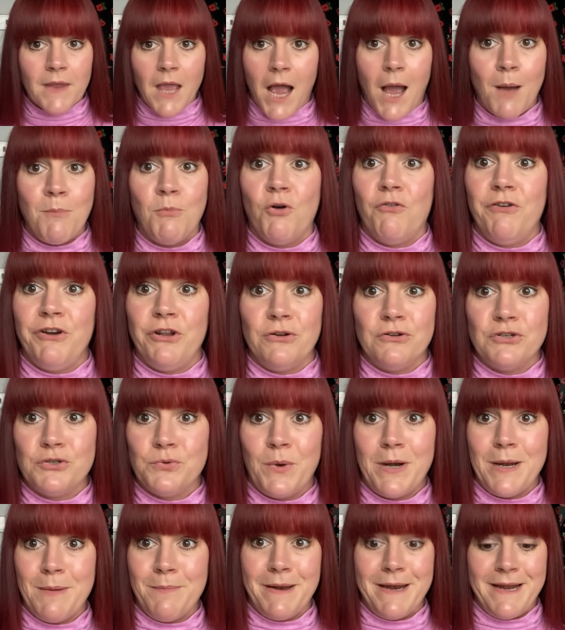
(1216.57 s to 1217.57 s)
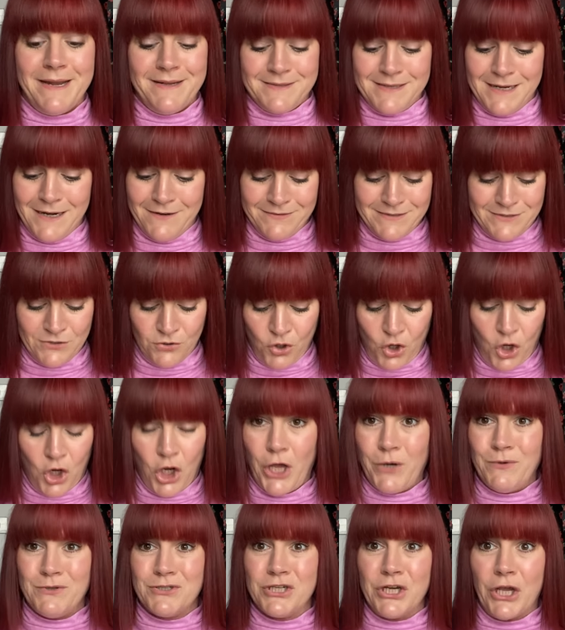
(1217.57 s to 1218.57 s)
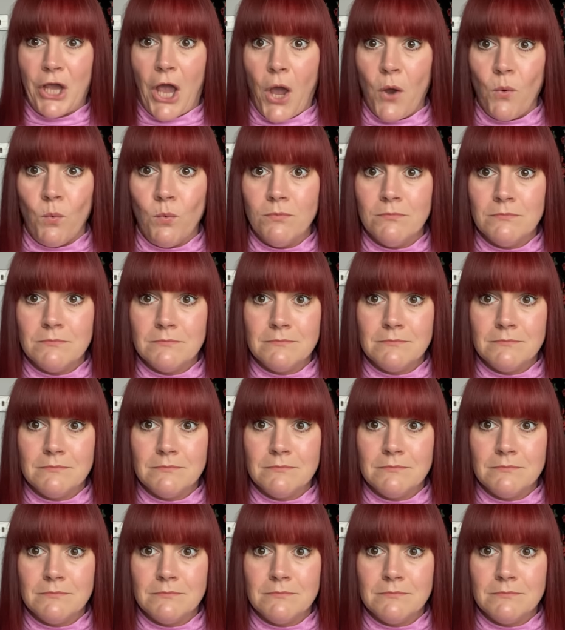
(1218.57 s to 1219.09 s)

I'm already on 20 minutes and I've still got loads to go.